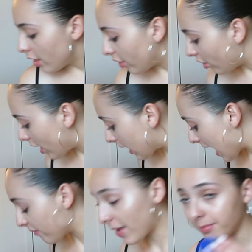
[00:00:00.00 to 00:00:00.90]
Then I
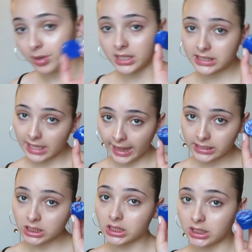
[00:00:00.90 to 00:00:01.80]
have my
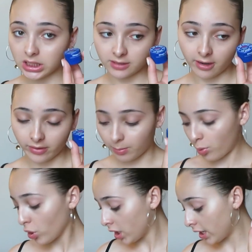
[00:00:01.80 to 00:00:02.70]
Blistex, because this is very
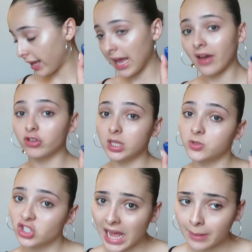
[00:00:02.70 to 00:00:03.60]
important. Can't have your
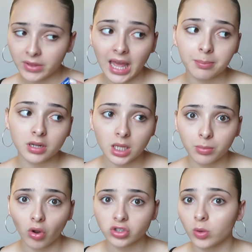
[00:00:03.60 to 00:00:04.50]
lips chapped. Can't put
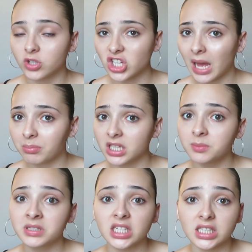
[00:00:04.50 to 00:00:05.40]
lip gloss on with chapped
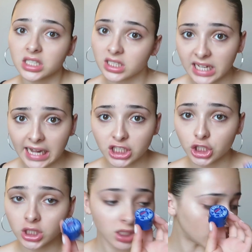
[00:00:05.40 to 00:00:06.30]
lips. It's a
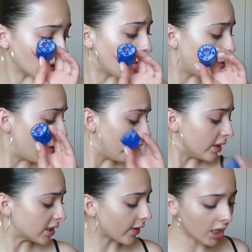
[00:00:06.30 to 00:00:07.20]
disaster. So
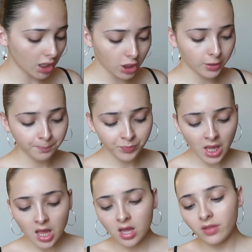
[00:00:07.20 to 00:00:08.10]
this right here.
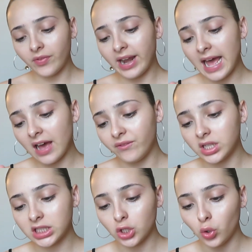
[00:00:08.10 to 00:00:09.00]
Then I have
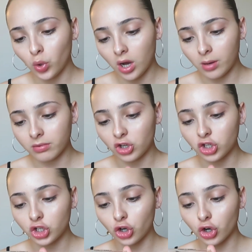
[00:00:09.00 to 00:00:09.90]
this little
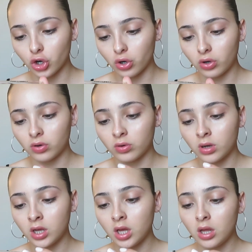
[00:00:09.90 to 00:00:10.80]
Good
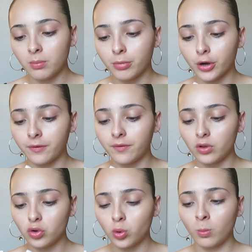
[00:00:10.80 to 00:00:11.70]
Girl
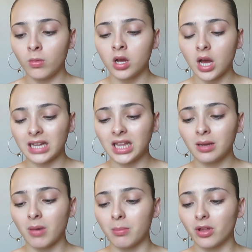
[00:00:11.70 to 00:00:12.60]
perfume. I
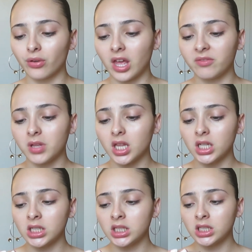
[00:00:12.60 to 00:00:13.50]
think my mother gave me
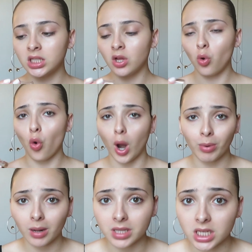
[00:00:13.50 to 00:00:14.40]
this. Well, I
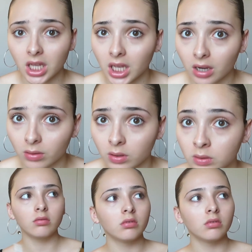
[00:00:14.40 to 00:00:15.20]
probably took it, I don't know.